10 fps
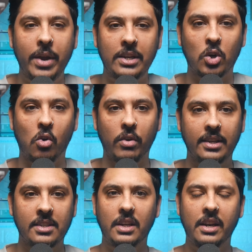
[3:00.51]
wing
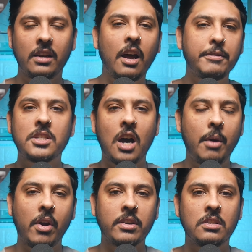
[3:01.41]
Tories? And I'd love
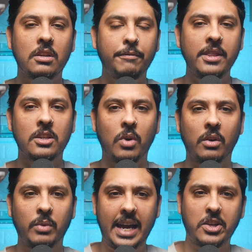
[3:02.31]
Starmerites to defend this
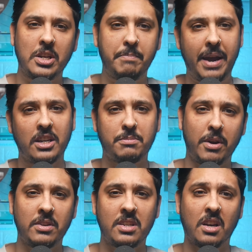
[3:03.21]
one. Well, actually, bankers'
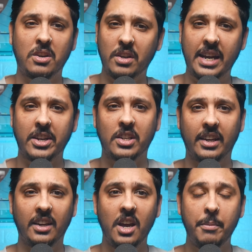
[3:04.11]
bonuses are good,
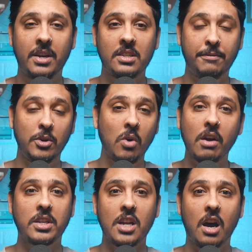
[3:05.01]
actually, because if you are
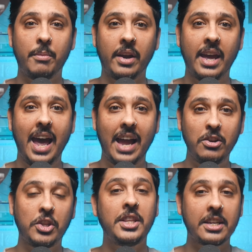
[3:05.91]
a Starmerite and
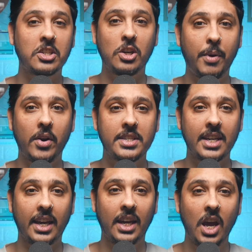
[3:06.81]
you think that's a good
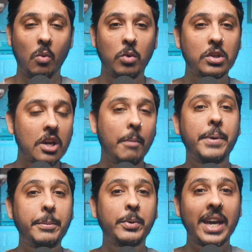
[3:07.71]
policy, well, some
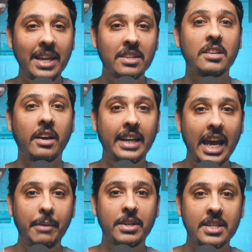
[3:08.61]
people inside
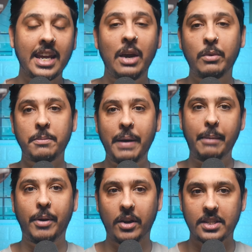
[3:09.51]
Labour said it was a
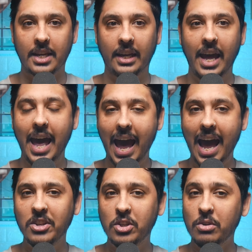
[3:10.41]
bad policy.
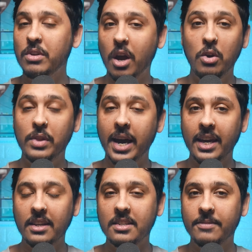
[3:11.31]
And do you know who that
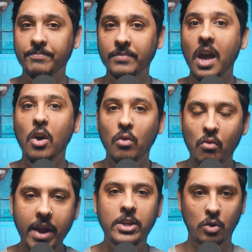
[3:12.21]
is?
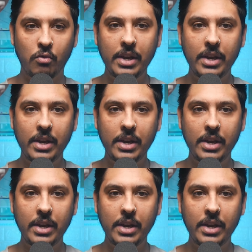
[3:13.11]
Rachel